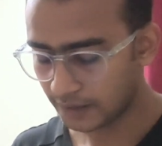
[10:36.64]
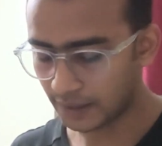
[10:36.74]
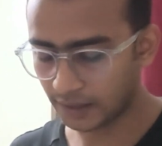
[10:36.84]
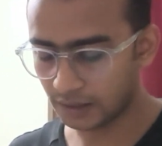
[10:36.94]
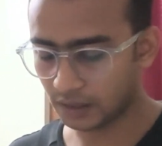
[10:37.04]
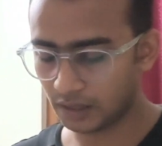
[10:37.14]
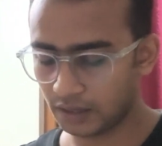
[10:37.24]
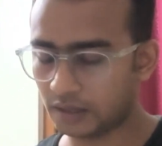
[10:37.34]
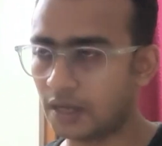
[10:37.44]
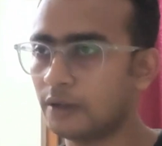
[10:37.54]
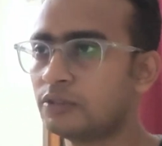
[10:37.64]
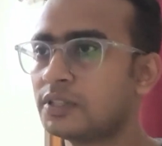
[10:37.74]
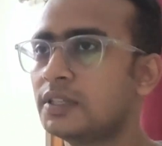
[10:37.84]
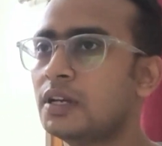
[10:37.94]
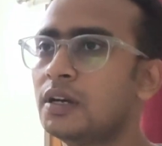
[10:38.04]
Then I will
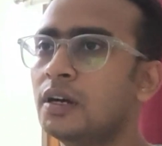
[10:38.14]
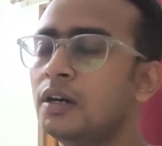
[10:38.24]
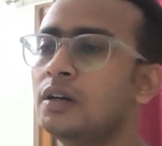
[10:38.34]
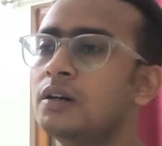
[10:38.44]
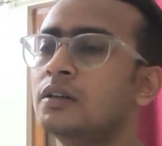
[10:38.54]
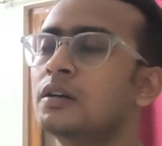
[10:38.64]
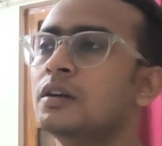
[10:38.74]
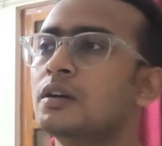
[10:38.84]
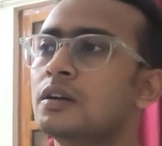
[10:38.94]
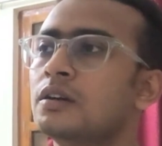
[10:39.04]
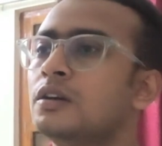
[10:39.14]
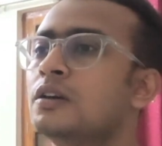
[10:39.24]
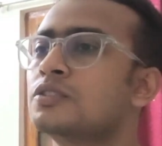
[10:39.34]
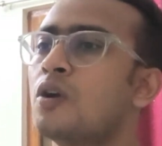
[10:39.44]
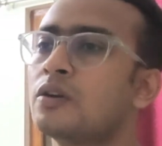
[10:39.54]
say
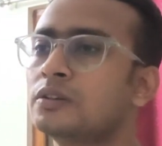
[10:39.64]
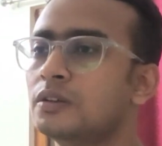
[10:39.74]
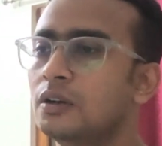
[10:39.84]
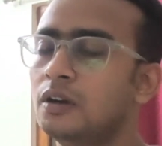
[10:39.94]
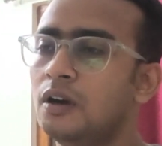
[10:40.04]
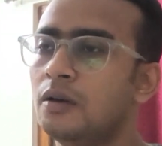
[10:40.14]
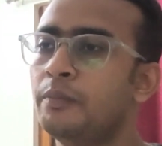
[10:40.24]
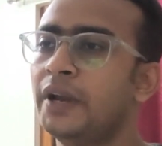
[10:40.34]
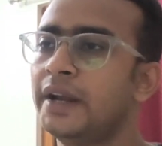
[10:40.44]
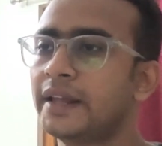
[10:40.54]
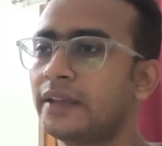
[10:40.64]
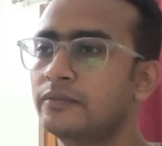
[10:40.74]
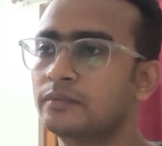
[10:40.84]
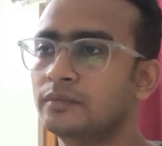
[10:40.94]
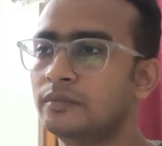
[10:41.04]
the song play
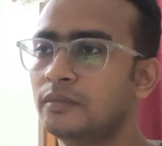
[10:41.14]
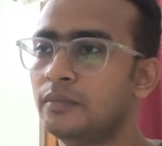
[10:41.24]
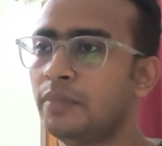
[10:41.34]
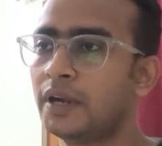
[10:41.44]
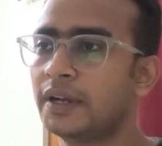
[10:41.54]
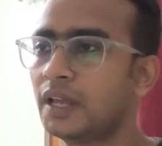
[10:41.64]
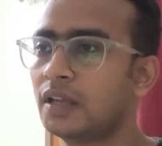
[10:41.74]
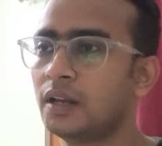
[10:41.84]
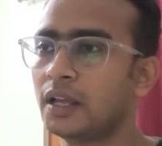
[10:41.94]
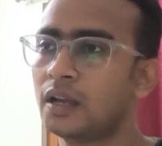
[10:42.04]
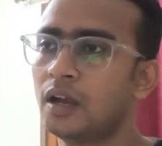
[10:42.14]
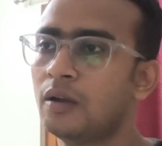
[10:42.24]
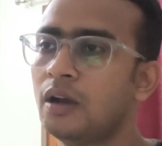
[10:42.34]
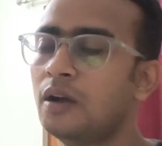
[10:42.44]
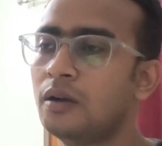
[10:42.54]
time per day, like
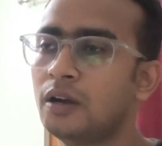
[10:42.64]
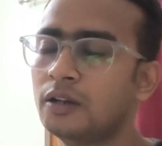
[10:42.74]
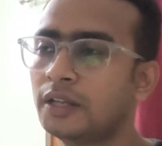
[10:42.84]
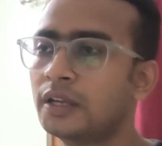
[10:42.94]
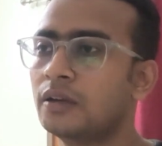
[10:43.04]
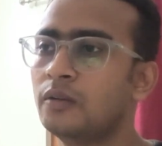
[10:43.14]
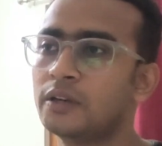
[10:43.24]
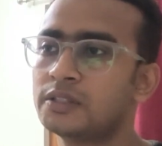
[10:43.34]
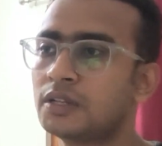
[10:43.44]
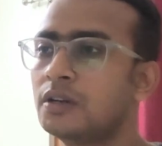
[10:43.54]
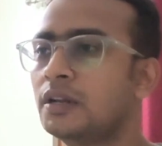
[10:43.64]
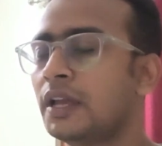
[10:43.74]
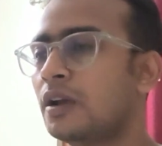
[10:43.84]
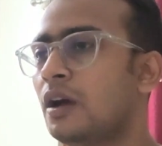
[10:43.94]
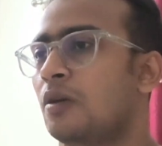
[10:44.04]
how like what is the
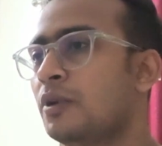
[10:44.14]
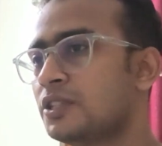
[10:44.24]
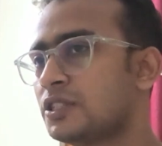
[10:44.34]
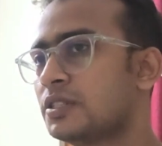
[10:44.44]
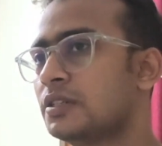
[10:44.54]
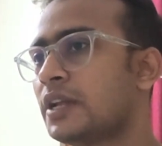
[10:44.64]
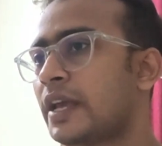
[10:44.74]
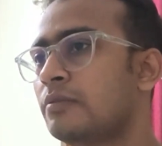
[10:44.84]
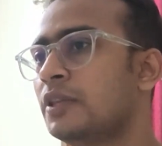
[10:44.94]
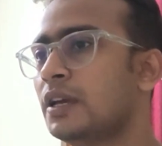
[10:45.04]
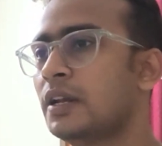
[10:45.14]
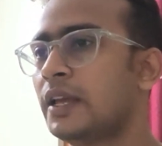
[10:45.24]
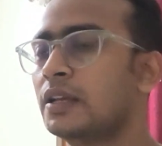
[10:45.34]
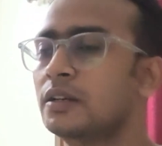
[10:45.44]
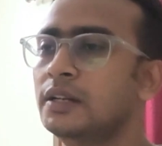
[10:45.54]
like how much time they are
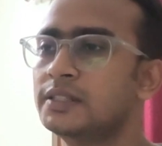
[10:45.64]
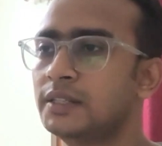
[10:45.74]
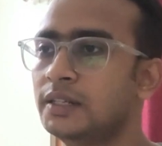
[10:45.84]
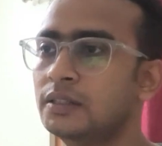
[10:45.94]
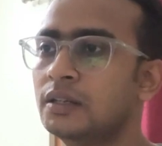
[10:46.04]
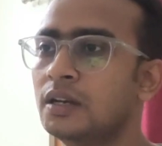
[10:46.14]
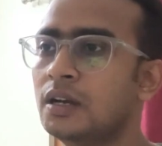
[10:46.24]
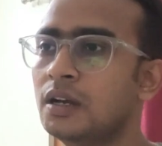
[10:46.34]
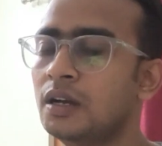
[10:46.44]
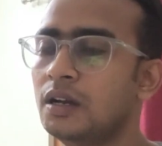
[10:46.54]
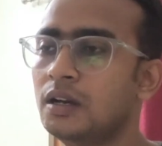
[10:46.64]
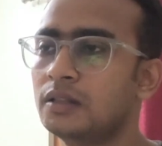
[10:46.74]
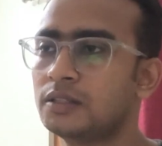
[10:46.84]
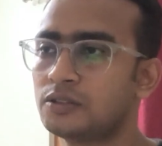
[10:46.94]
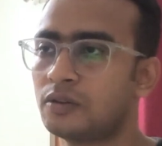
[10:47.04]
like listening
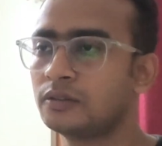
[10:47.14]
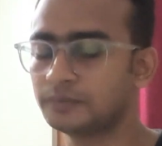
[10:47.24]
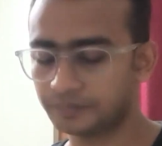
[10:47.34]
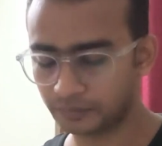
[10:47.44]
the song.